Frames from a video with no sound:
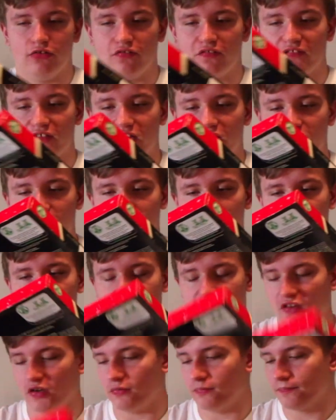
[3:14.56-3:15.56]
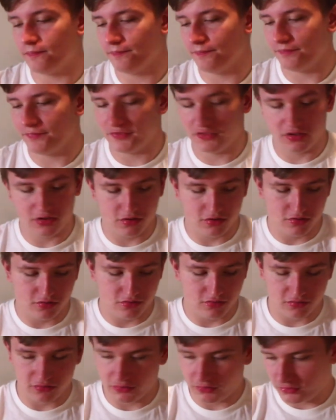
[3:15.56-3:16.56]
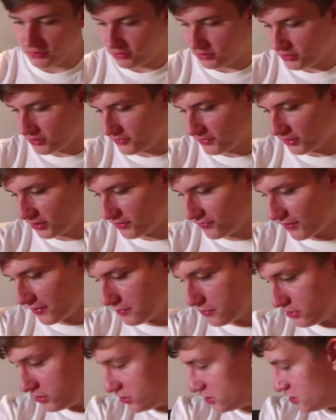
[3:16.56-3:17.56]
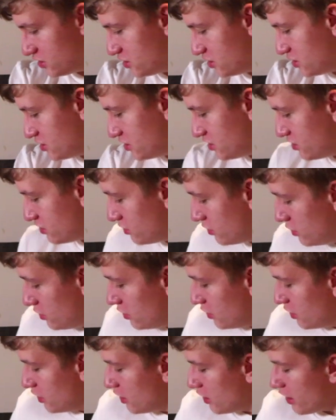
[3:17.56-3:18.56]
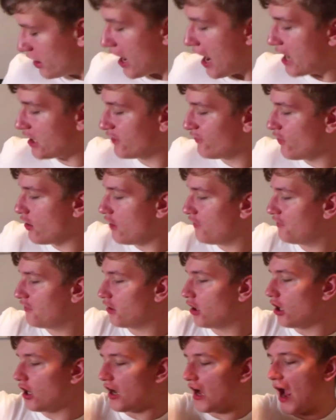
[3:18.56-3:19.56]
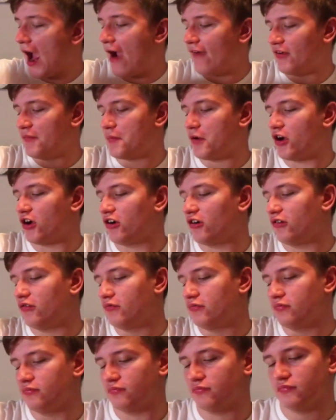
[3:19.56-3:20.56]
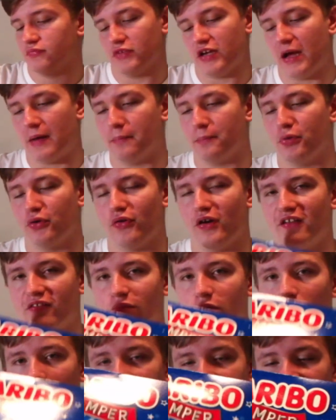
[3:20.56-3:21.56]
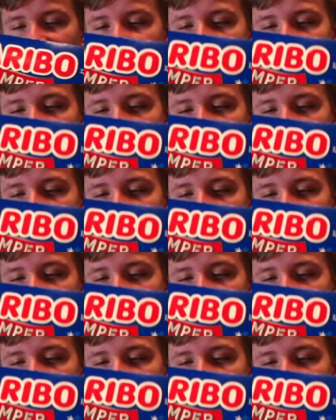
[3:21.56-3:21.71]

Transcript: kind of good, so thank you very much. And I've also got a Haribo hamper as well, which is